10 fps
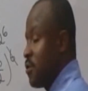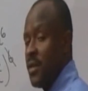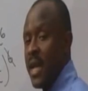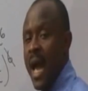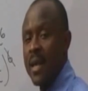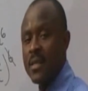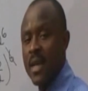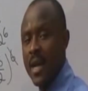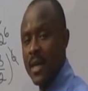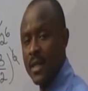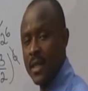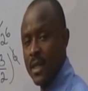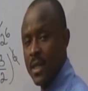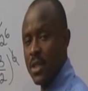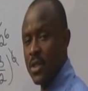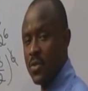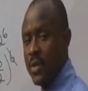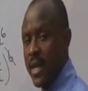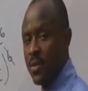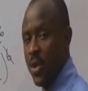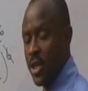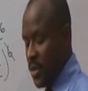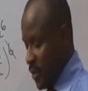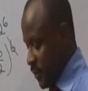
you the answer to that question.